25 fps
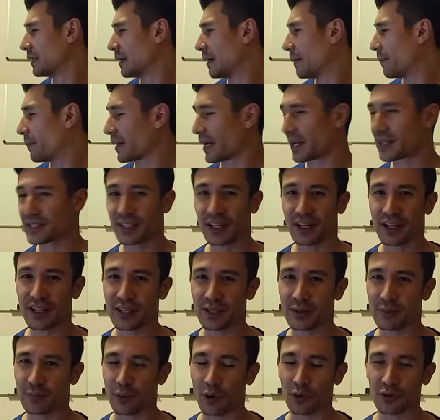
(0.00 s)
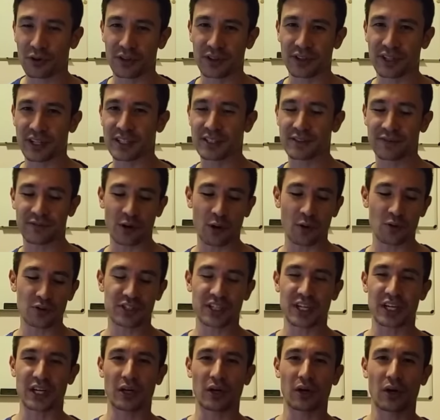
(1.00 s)
But I'll tell you, both of these
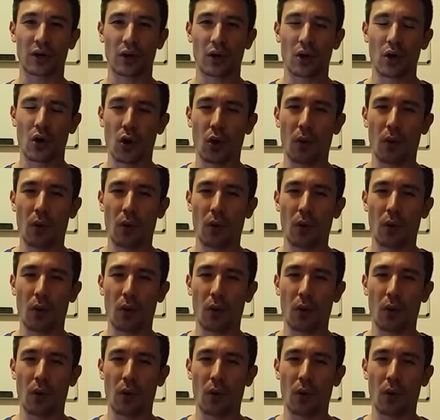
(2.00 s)
phones here